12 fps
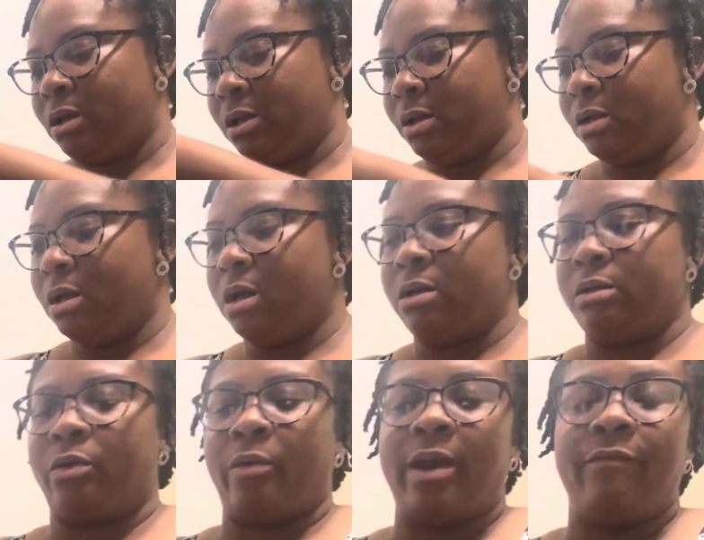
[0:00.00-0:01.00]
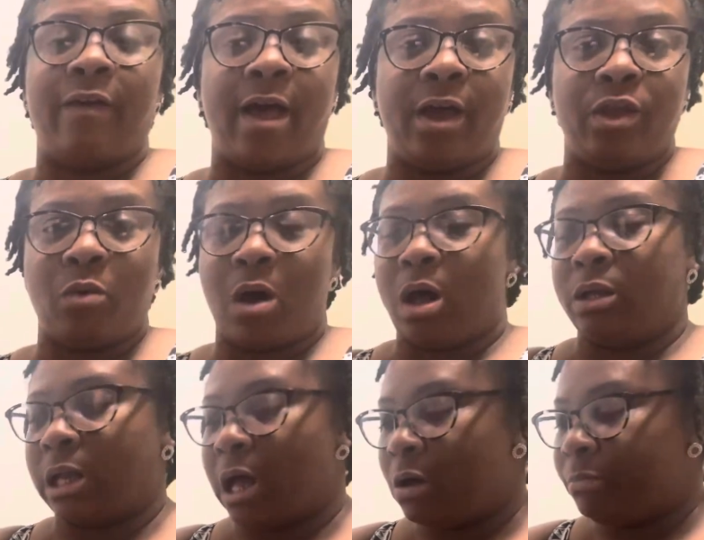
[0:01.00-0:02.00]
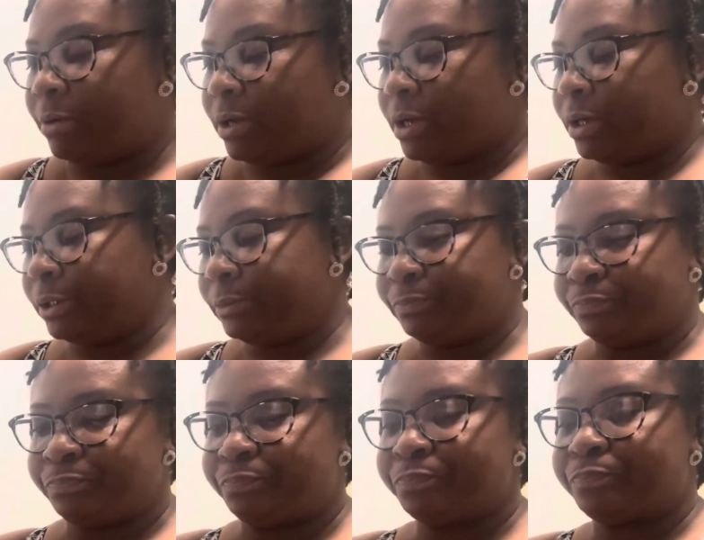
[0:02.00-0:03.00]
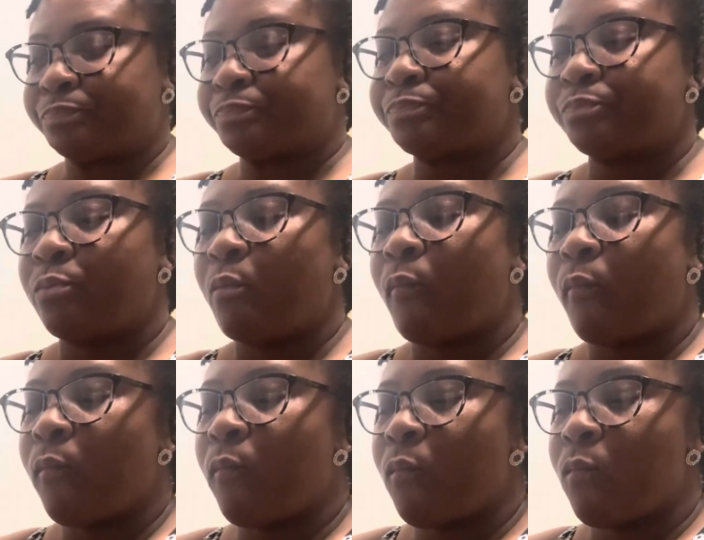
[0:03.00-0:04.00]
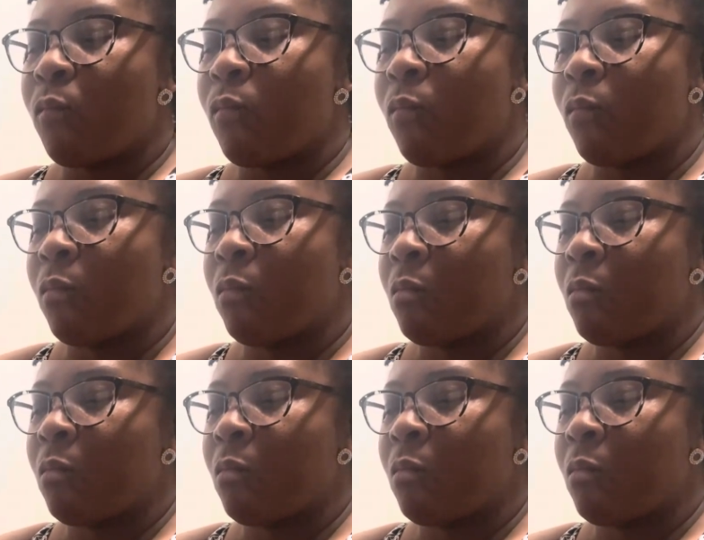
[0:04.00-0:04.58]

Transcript: A little great value hot dog bun. Mm-hmm.